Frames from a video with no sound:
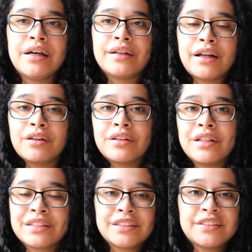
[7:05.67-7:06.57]
Now,
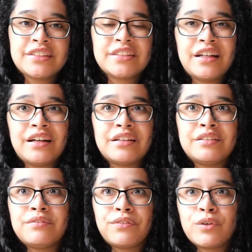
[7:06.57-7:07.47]
this is just not
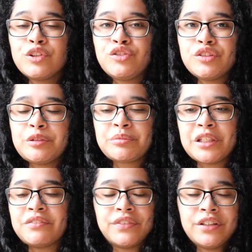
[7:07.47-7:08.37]
for streams,
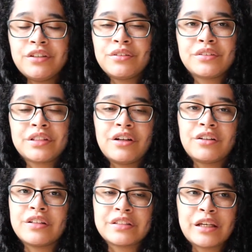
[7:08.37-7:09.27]
like videos are
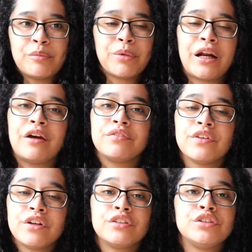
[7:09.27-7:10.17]
the same, but I've
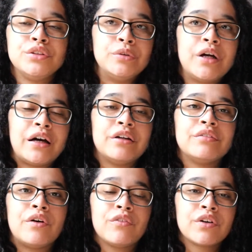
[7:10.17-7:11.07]
learned to kind of
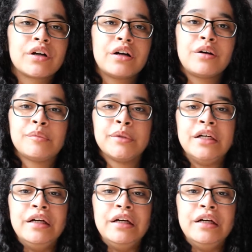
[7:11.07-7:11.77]
overcome